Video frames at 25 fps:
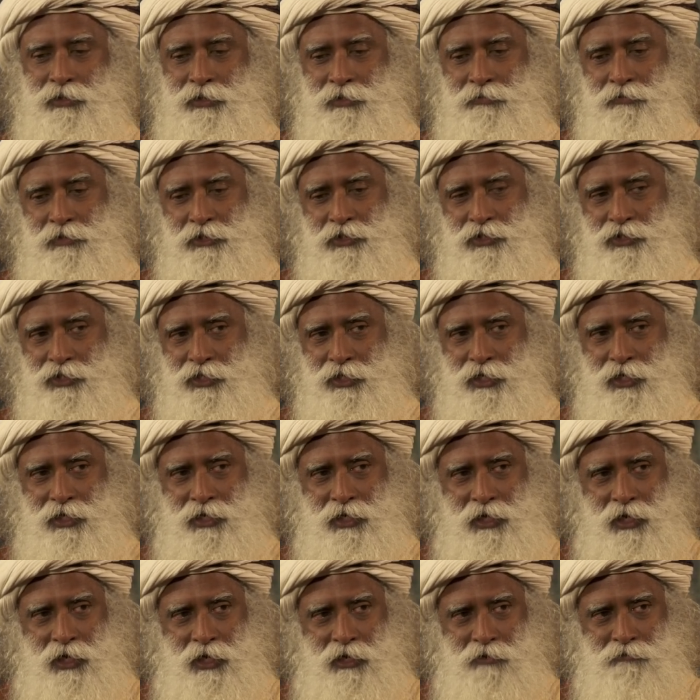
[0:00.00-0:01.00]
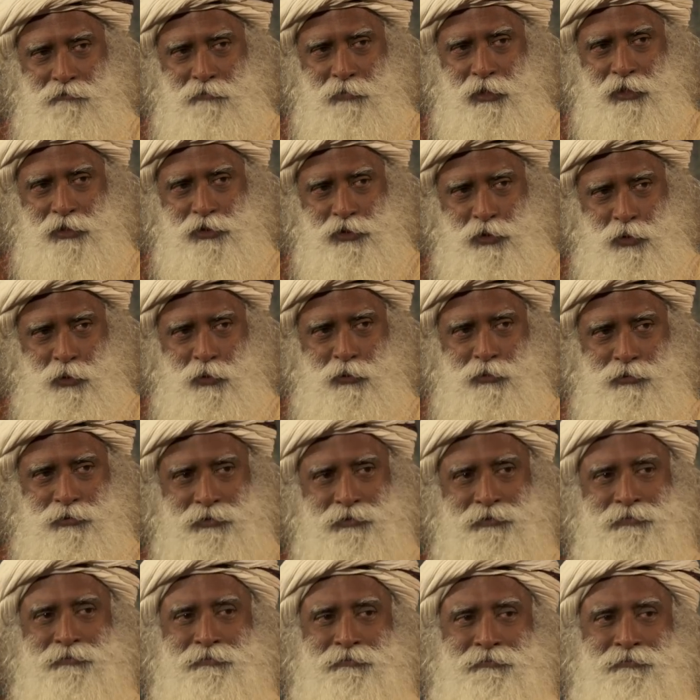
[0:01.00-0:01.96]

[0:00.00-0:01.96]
she was three and a half months old.